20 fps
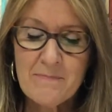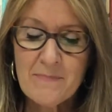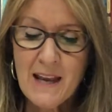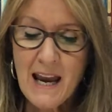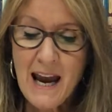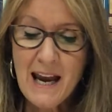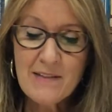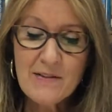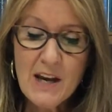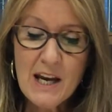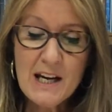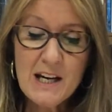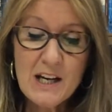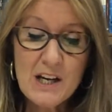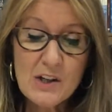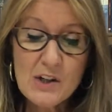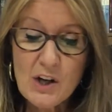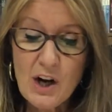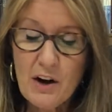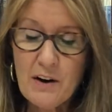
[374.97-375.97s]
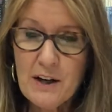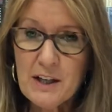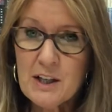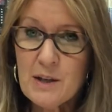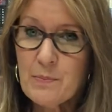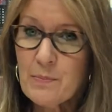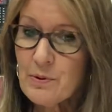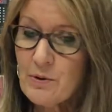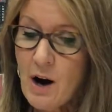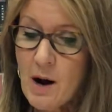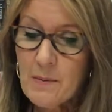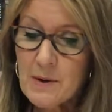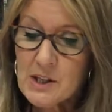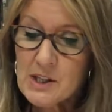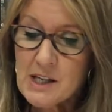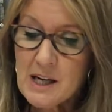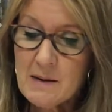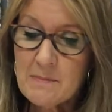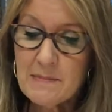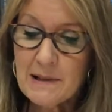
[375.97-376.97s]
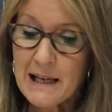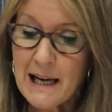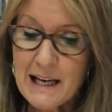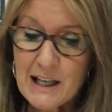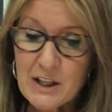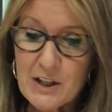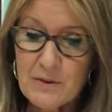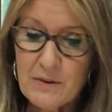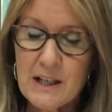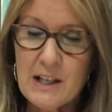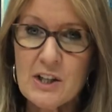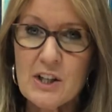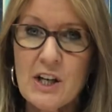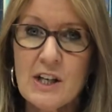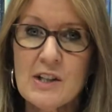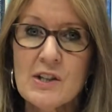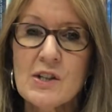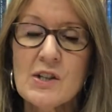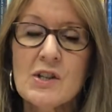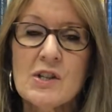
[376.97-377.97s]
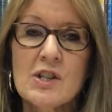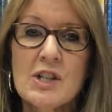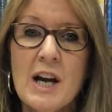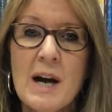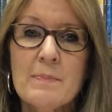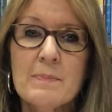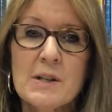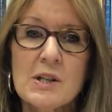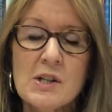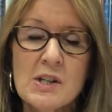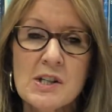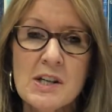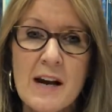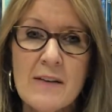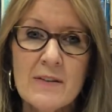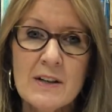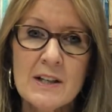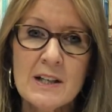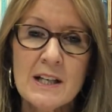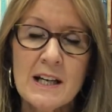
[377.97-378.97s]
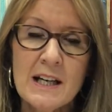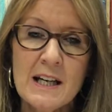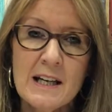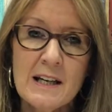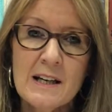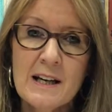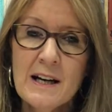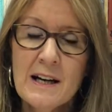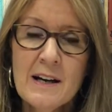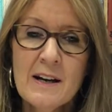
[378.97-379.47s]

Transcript: And then he's going to promise him later in Genesis chapter 17,